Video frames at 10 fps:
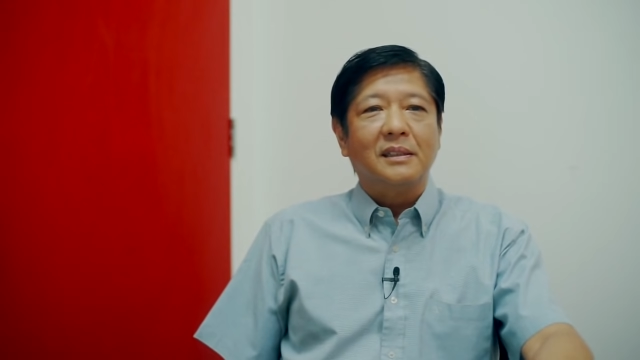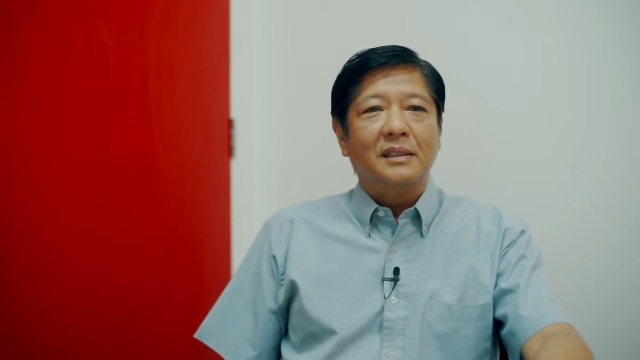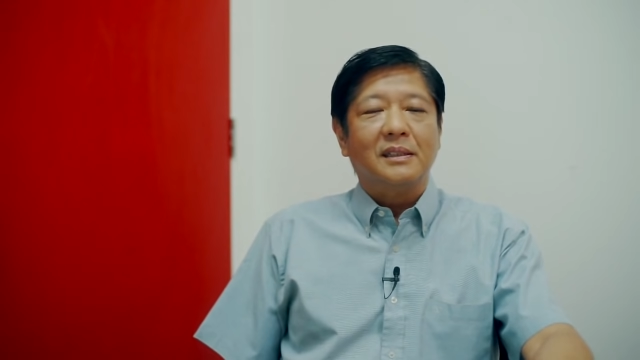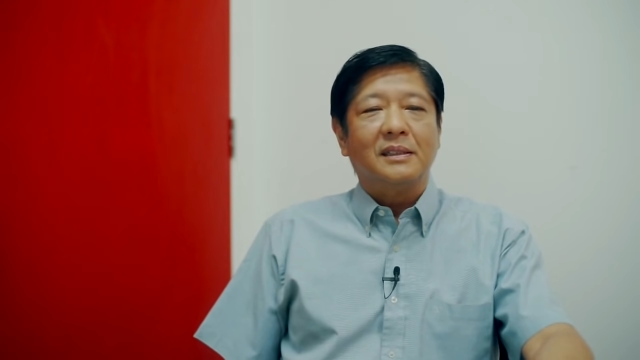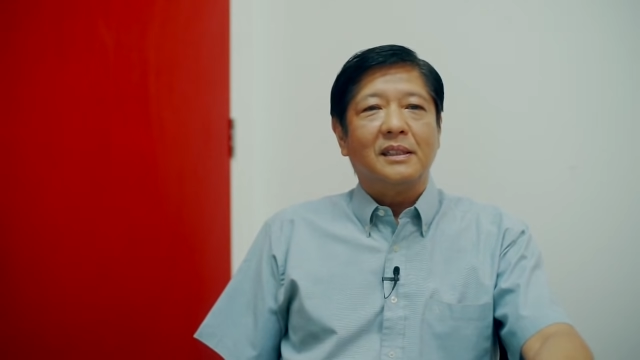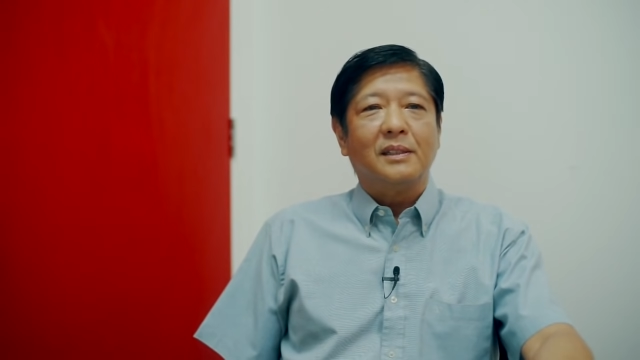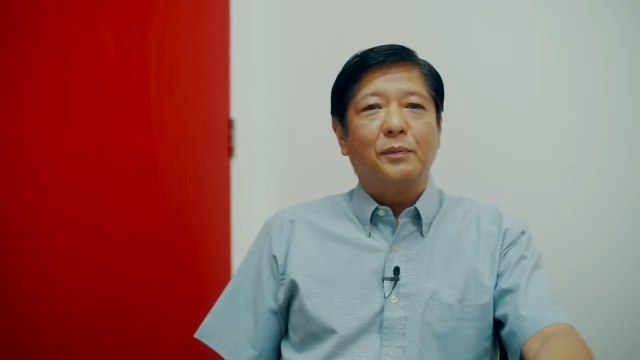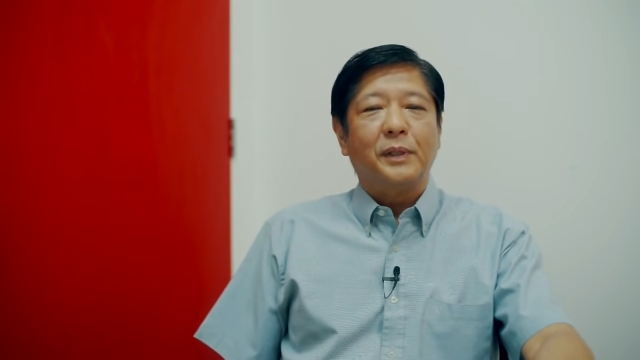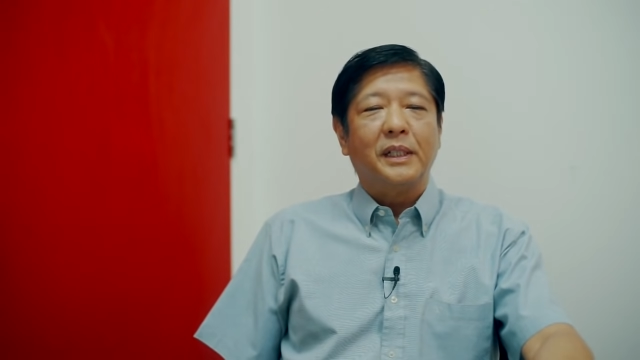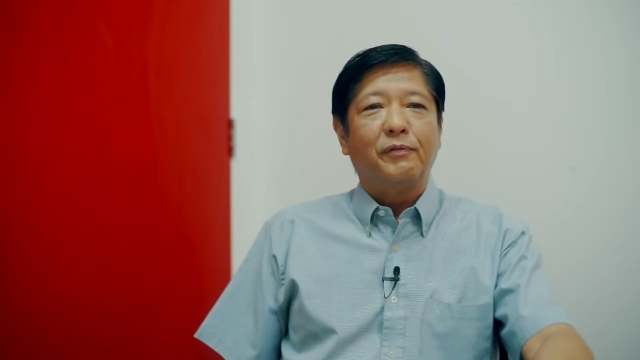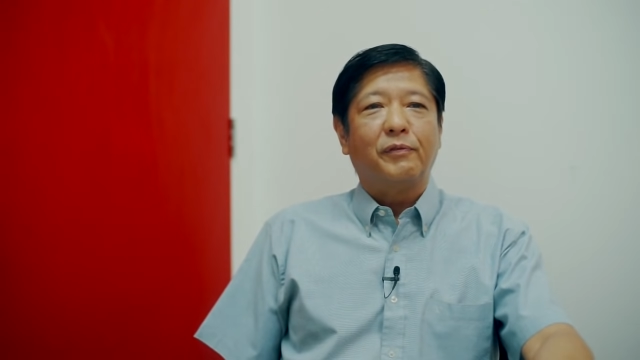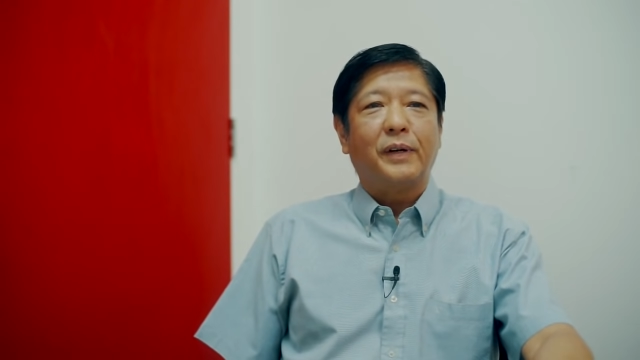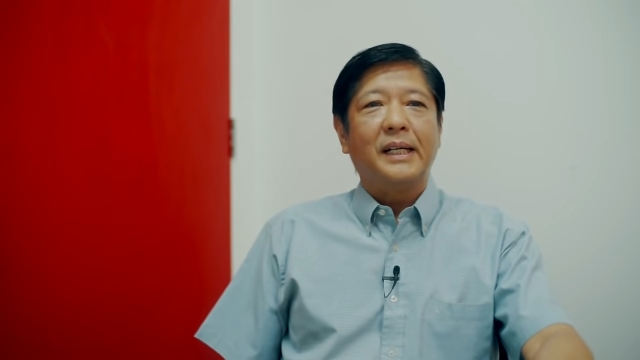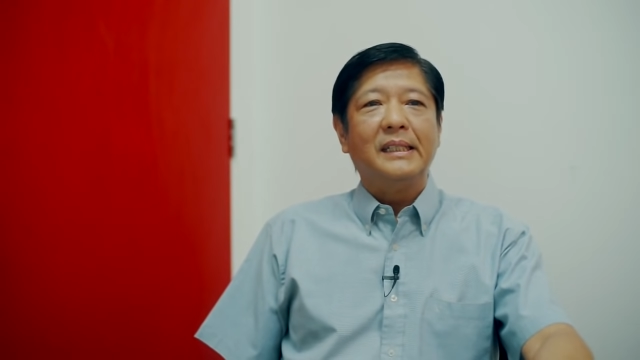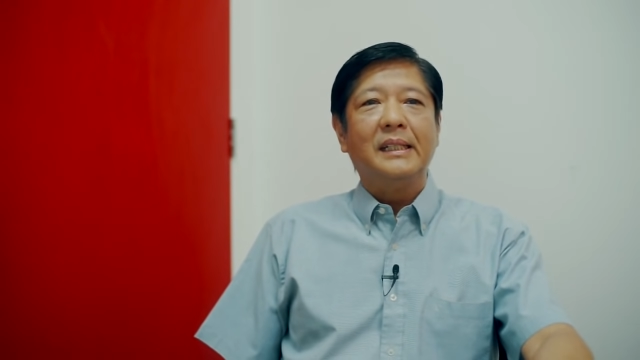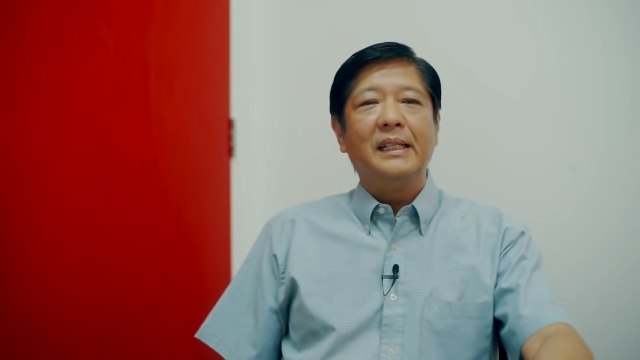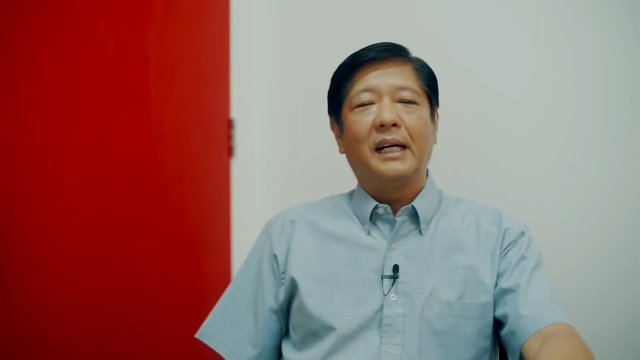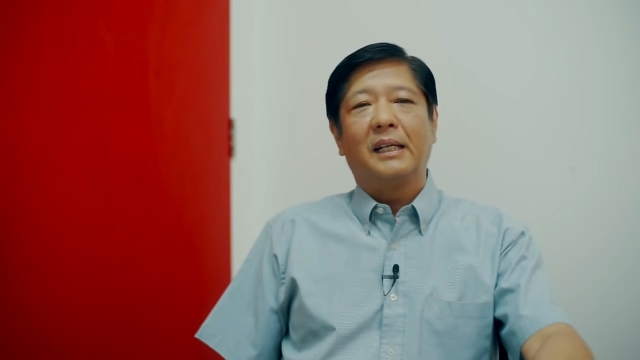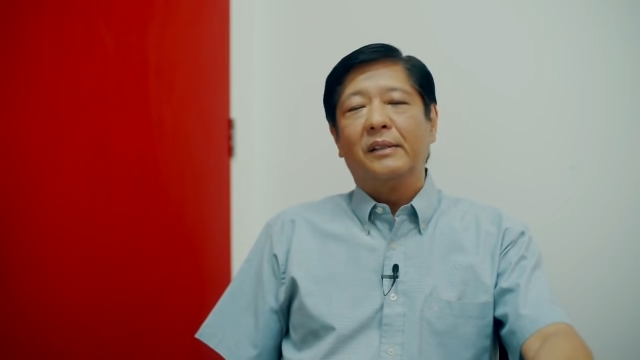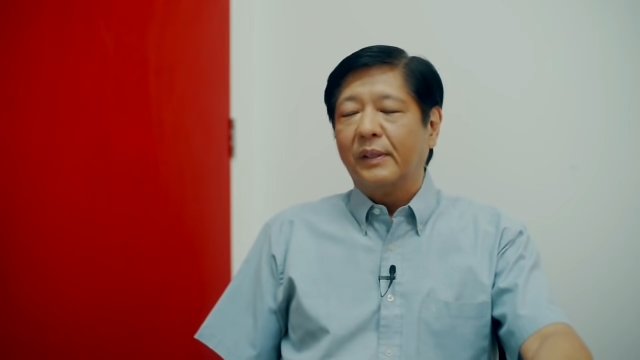uh, we finally
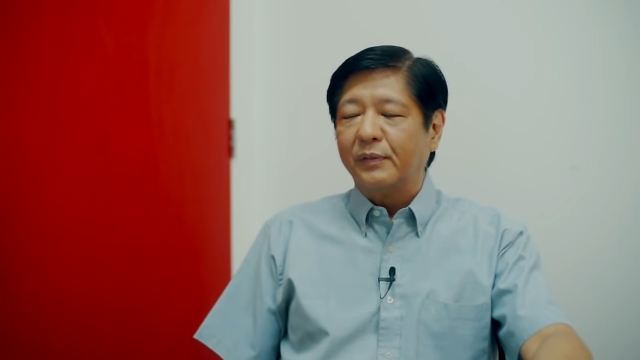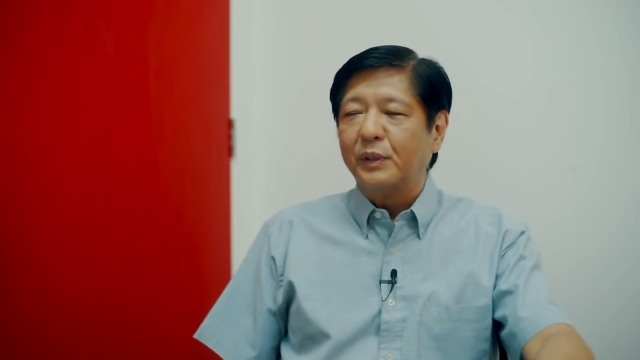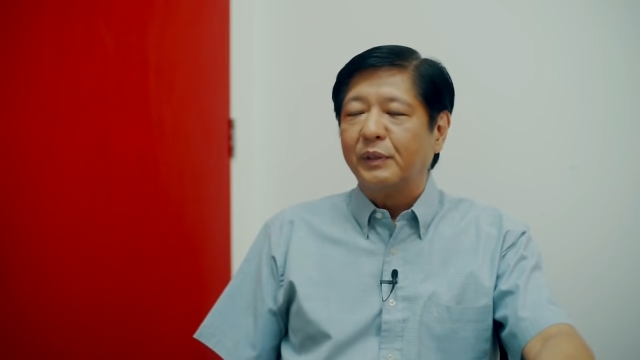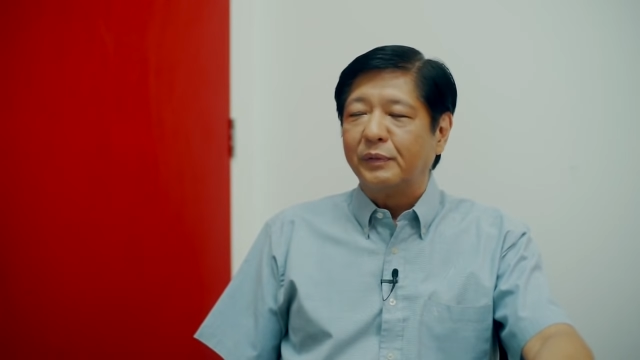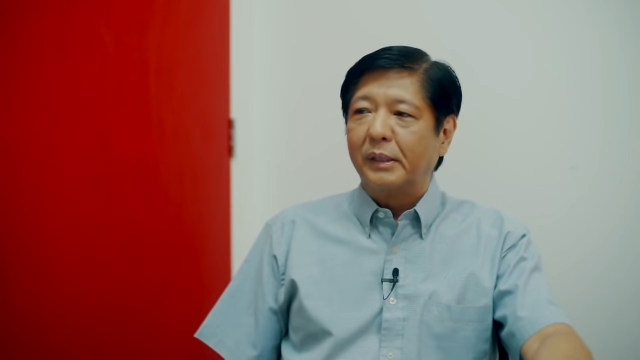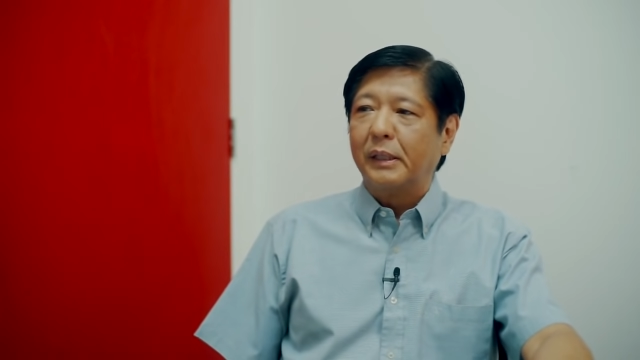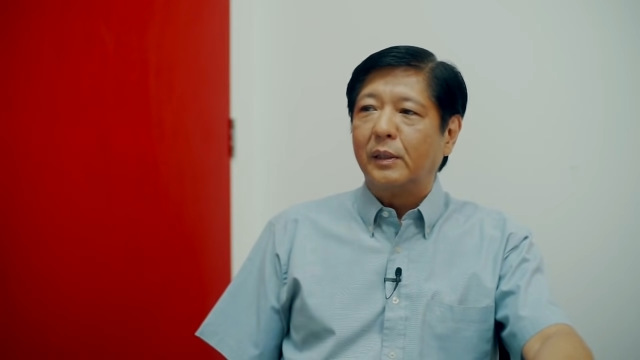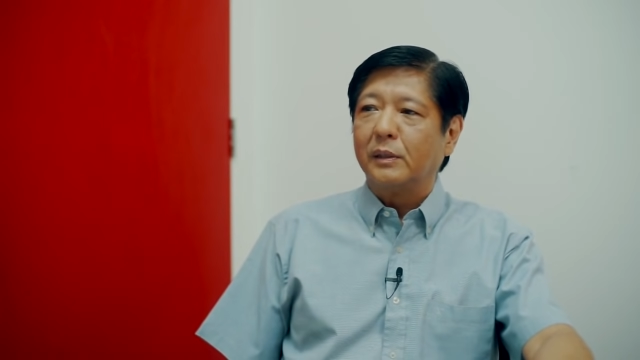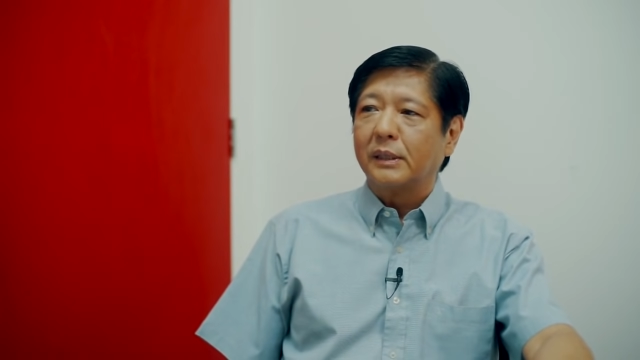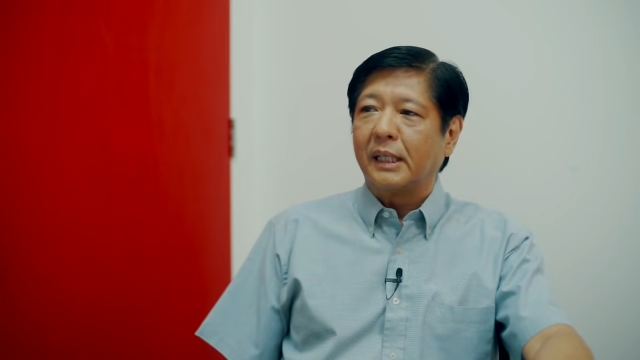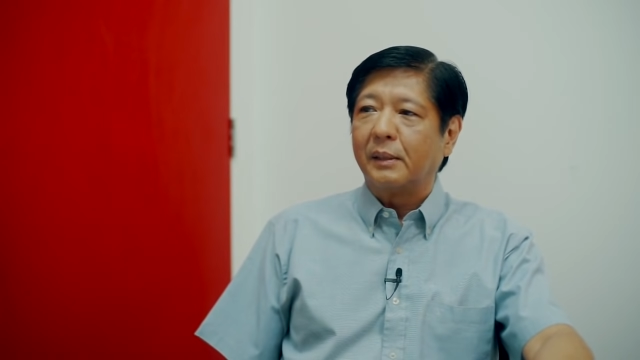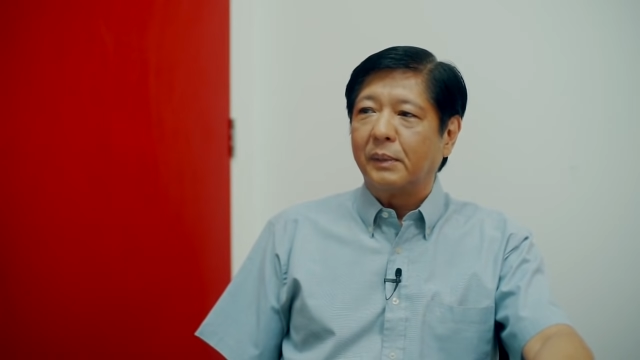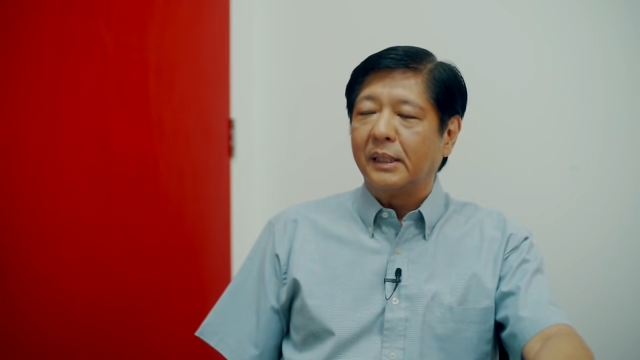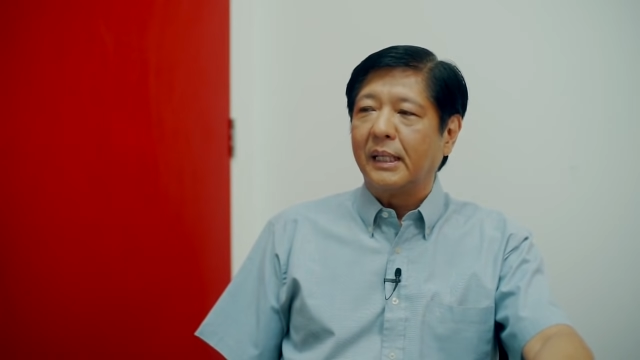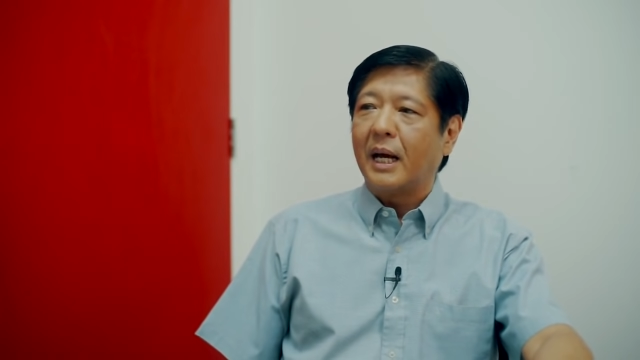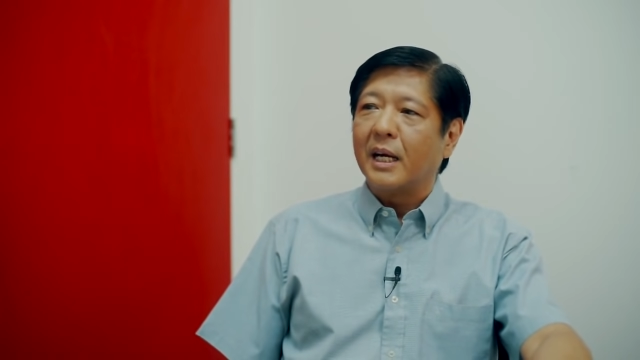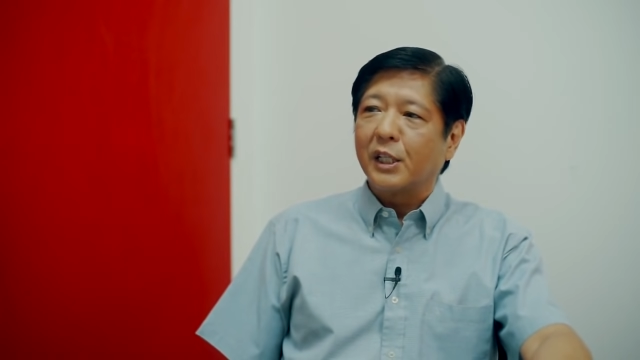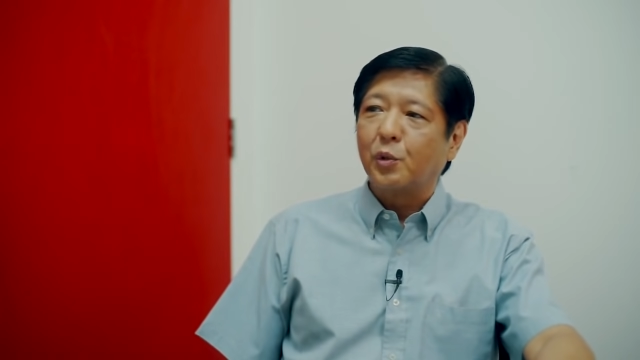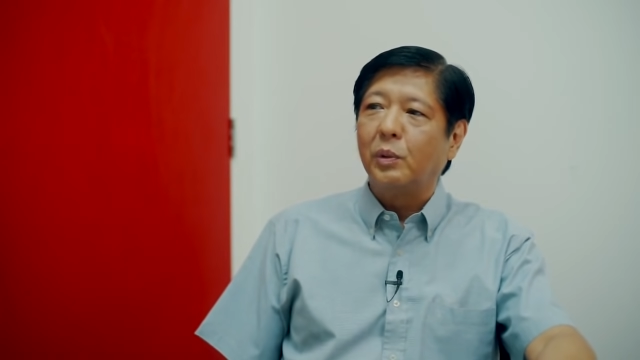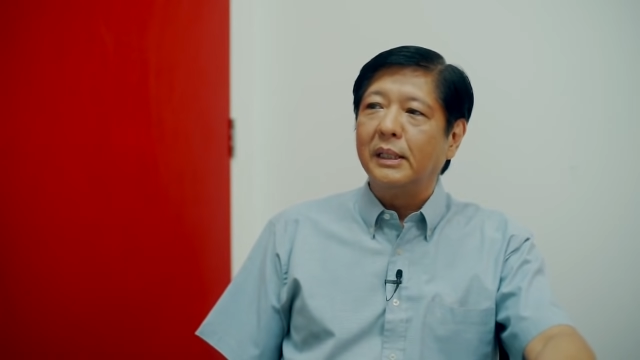have, after a very long time, an
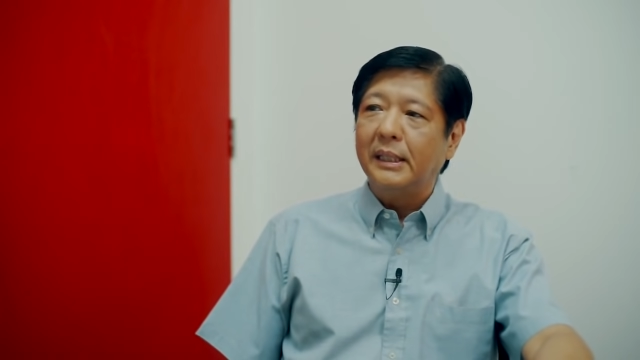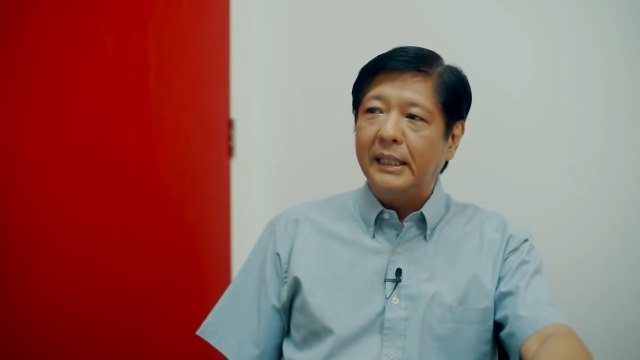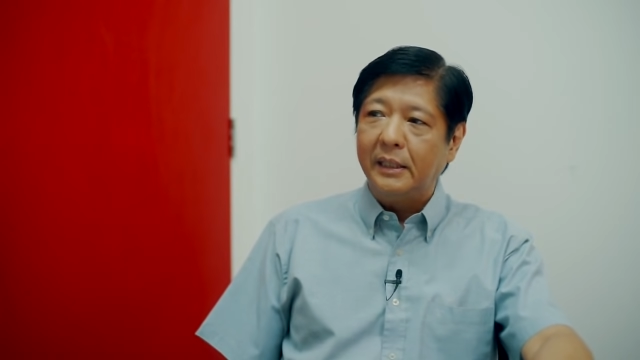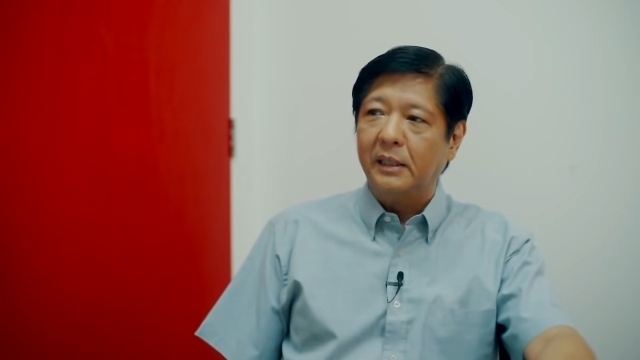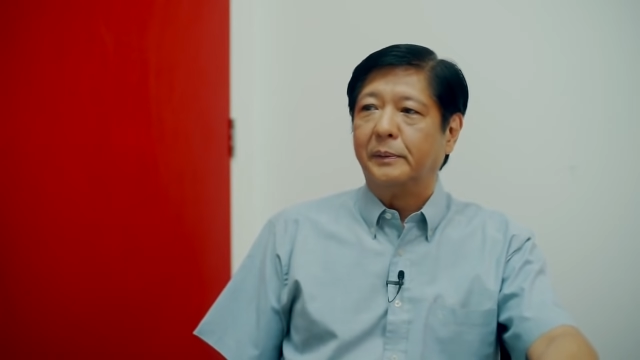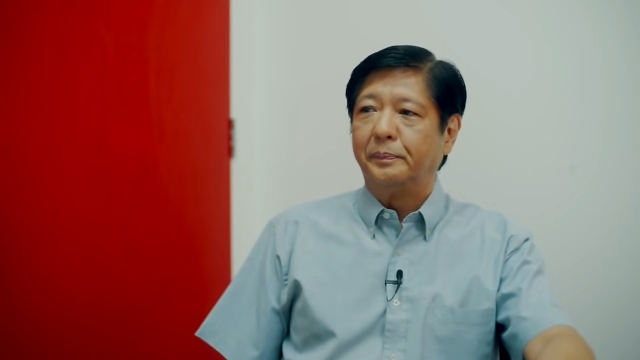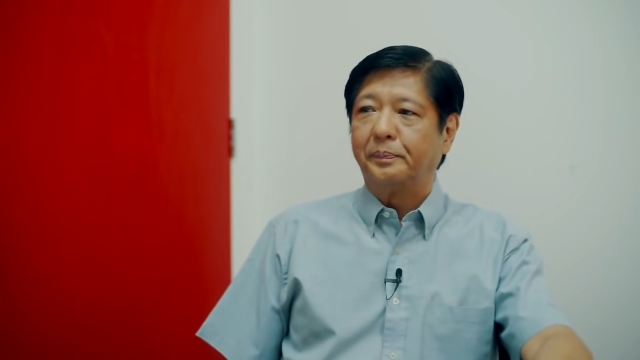actual leader